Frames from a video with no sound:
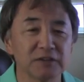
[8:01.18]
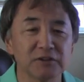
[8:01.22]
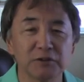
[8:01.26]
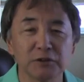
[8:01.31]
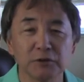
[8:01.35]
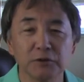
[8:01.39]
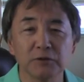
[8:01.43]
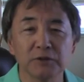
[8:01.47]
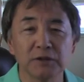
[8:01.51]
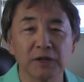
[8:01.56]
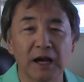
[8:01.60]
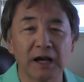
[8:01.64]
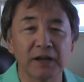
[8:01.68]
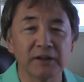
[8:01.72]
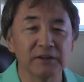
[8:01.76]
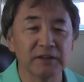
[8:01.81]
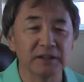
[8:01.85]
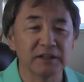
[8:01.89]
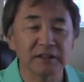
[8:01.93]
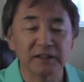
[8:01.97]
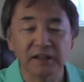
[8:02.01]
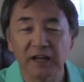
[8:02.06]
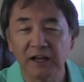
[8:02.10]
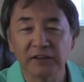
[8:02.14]
tune on the
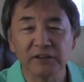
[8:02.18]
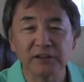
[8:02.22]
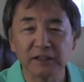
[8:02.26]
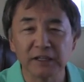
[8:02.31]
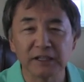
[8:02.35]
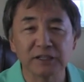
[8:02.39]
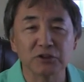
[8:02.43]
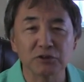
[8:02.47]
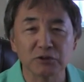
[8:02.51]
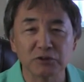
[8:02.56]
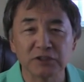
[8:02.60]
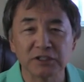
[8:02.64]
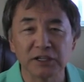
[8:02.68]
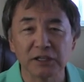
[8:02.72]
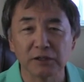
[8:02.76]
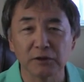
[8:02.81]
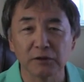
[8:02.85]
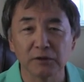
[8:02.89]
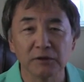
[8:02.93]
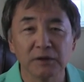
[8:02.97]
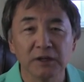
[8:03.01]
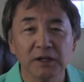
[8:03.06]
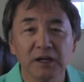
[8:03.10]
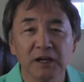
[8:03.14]
electric
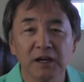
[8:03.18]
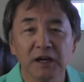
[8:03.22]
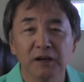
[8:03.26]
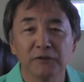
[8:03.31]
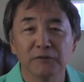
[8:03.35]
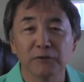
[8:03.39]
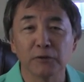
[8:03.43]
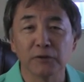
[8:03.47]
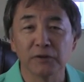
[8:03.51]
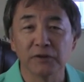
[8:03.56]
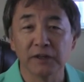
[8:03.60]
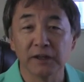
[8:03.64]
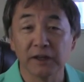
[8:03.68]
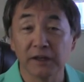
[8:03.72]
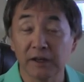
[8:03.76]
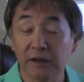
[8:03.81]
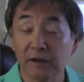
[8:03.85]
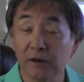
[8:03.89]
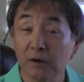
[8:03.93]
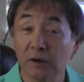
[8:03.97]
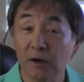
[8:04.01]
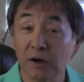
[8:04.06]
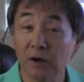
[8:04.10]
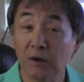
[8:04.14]
cello for
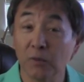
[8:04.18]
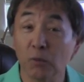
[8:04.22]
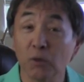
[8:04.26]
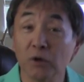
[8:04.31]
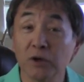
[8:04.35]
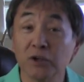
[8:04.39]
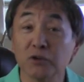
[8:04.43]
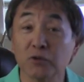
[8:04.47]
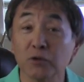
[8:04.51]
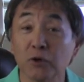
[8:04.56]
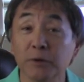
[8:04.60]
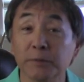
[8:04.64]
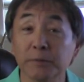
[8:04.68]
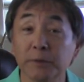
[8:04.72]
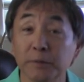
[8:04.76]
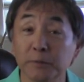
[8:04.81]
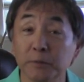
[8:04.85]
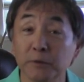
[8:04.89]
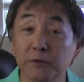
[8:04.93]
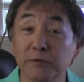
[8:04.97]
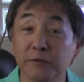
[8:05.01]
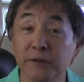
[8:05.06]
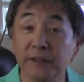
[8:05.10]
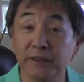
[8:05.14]
the Wonder Woman
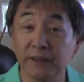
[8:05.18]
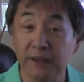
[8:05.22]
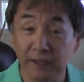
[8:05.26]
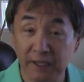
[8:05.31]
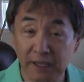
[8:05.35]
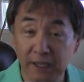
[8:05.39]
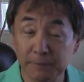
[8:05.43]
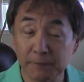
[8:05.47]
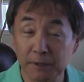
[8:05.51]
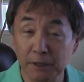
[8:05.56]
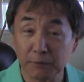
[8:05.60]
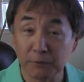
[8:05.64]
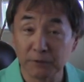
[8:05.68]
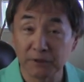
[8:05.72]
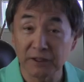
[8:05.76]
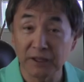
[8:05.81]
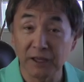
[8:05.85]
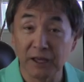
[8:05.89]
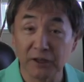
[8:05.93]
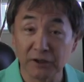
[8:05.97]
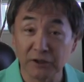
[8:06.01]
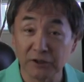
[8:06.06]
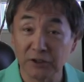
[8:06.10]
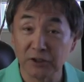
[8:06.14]
movie that came out with
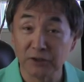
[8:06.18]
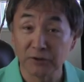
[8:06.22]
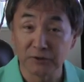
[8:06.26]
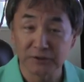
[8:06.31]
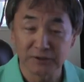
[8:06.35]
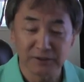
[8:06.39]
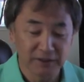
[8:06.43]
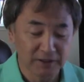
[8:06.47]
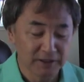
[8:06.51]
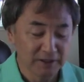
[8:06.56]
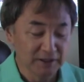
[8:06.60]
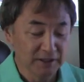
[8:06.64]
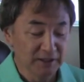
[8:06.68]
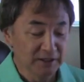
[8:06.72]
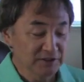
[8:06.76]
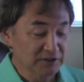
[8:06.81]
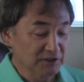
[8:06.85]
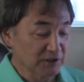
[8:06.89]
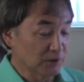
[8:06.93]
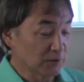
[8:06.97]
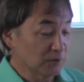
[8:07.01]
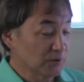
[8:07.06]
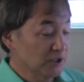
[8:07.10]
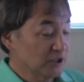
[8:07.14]
Gal Gadot.
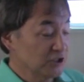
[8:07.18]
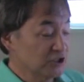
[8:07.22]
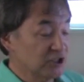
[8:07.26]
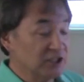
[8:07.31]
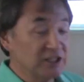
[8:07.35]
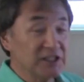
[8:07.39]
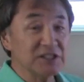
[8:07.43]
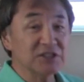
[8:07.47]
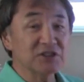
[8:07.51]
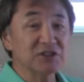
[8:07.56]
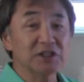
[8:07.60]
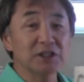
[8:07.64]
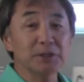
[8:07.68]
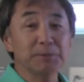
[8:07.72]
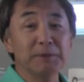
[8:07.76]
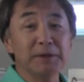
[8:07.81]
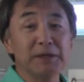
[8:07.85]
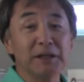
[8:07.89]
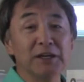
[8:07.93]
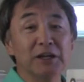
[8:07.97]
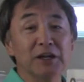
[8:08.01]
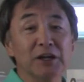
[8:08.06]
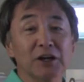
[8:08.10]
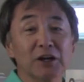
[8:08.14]
So she's going to
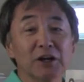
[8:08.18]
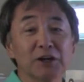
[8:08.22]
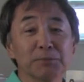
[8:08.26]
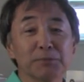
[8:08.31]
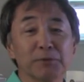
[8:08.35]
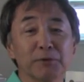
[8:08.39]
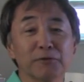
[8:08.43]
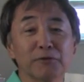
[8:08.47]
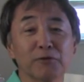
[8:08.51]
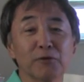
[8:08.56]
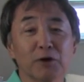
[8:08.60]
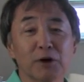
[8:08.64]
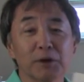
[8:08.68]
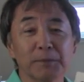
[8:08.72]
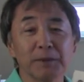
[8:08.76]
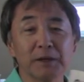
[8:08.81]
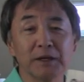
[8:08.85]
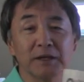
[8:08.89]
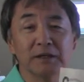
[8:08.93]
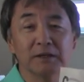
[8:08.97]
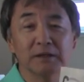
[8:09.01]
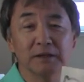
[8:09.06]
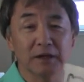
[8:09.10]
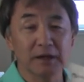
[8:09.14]
be here
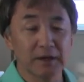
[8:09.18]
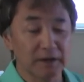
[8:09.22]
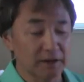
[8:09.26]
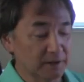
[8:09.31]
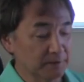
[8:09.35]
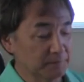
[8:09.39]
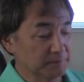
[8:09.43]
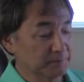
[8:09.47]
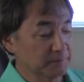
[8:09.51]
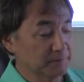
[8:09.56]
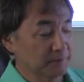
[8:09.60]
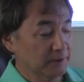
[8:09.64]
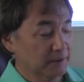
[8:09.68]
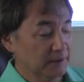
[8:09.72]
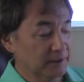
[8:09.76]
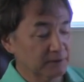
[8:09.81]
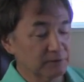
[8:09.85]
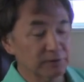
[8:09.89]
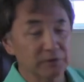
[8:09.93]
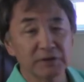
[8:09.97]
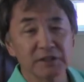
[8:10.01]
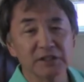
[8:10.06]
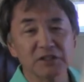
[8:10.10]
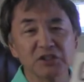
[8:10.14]
performing. I
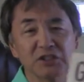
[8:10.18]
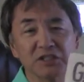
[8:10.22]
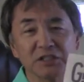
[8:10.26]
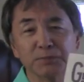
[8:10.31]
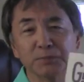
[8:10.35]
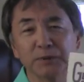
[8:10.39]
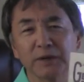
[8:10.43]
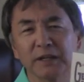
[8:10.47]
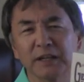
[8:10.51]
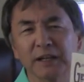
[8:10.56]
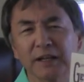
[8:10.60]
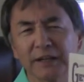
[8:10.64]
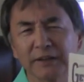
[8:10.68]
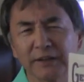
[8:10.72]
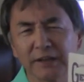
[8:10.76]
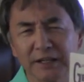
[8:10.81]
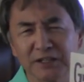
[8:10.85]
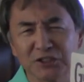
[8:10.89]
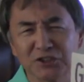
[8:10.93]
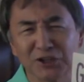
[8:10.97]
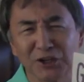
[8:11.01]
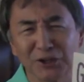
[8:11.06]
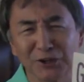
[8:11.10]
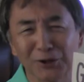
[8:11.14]
don't think she's playing on
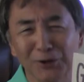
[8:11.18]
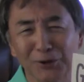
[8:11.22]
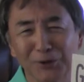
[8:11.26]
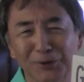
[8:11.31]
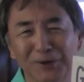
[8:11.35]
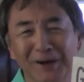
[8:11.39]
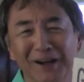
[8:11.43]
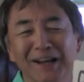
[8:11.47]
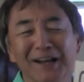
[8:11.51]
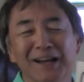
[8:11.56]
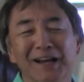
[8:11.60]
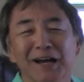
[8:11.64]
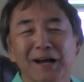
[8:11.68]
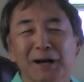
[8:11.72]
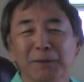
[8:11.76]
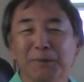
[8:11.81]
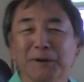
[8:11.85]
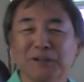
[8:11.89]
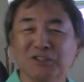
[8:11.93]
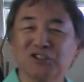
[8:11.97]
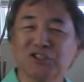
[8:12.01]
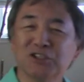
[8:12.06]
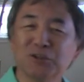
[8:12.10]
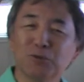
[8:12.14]
that cello,
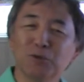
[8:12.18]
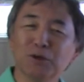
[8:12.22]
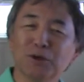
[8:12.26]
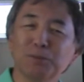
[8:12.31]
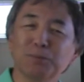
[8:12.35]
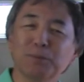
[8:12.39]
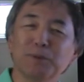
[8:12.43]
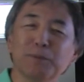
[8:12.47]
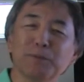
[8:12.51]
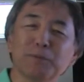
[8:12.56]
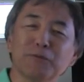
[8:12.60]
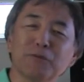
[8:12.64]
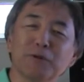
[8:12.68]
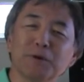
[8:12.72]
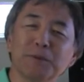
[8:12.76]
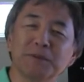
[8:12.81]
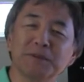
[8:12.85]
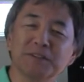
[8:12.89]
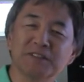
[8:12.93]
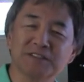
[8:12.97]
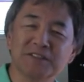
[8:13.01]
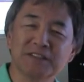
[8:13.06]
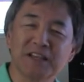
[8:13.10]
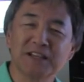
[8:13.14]
but she will be
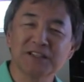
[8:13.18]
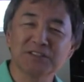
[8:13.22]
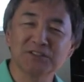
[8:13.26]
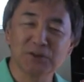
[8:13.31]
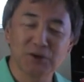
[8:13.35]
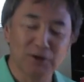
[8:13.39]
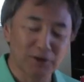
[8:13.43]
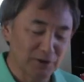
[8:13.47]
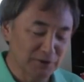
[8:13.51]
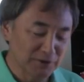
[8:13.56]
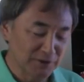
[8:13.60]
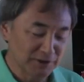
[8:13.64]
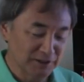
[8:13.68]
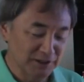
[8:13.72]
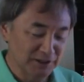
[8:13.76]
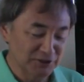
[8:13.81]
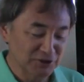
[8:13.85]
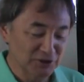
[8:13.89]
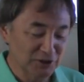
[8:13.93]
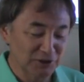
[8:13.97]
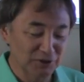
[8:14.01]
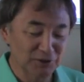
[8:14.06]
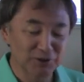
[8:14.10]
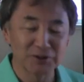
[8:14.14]
performing the
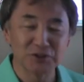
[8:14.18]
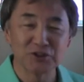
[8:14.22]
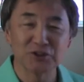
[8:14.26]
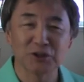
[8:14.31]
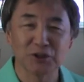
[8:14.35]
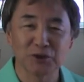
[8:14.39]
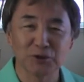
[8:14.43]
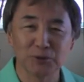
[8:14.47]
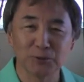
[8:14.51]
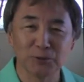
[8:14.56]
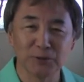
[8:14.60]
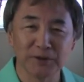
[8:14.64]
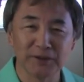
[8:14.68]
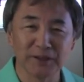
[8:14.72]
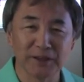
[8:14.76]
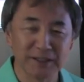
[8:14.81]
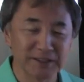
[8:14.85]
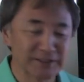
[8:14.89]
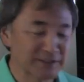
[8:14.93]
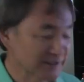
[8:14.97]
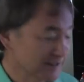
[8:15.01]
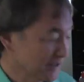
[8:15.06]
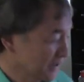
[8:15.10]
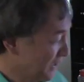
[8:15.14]
Saint-Saëns Cello Concerto with
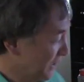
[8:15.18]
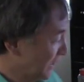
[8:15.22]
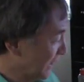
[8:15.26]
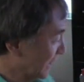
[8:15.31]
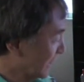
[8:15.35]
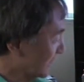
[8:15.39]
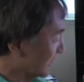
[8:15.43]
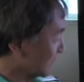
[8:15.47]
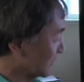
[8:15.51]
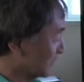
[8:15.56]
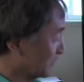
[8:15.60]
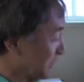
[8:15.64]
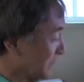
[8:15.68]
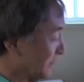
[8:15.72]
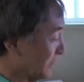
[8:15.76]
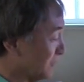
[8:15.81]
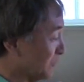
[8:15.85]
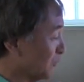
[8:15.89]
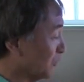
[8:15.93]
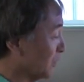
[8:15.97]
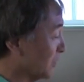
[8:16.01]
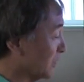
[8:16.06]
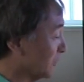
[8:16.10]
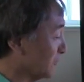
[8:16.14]
us, and it'll be
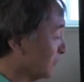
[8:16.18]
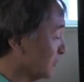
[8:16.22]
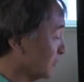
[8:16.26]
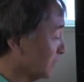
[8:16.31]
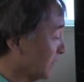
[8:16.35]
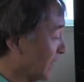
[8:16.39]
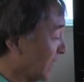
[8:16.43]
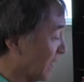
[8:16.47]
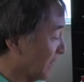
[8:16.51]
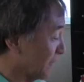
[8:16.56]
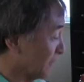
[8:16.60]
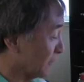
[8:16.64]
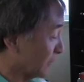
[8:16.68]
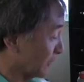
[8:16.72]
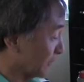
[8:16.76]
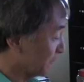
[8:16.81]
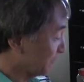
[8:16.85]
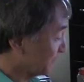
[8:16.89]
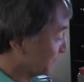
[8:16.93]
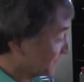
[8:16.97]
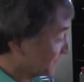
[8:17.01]
wonderful to have her.